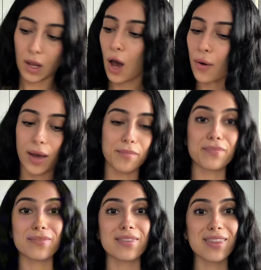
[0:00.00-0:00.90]
Okay,
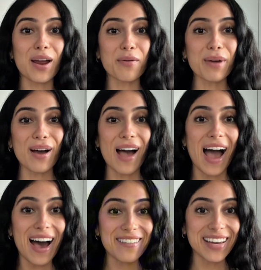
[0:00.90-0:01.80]
there we
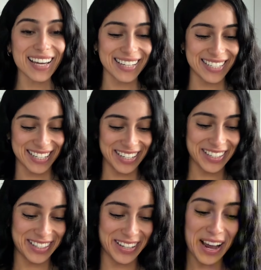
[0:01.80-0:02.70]
have it.
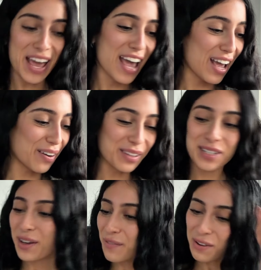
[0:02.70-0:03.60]
So it only
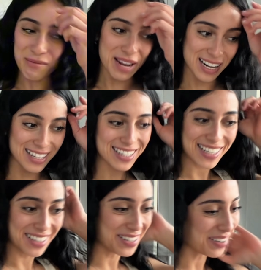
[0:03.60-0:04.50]
took a few minutes.
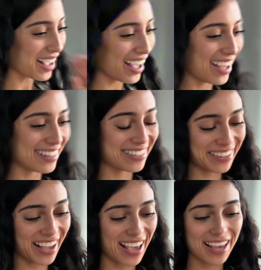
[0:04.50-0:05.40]
That's okay, it's okay.